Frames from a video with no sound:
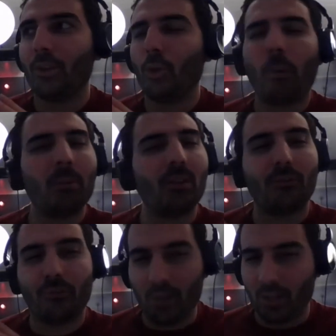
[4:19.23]
you're probably the
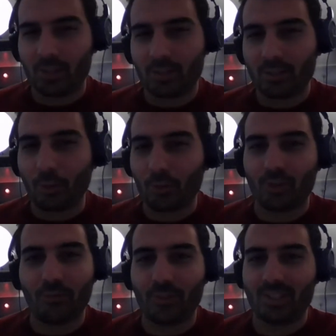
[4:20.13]
first
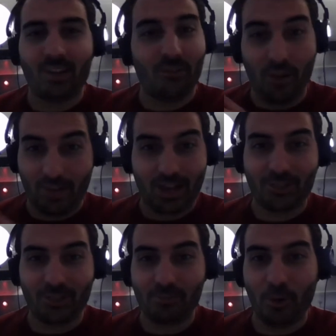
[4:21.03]
doctor of physics I've ever
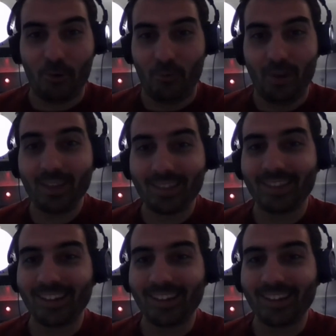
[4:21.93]
actually spoken with.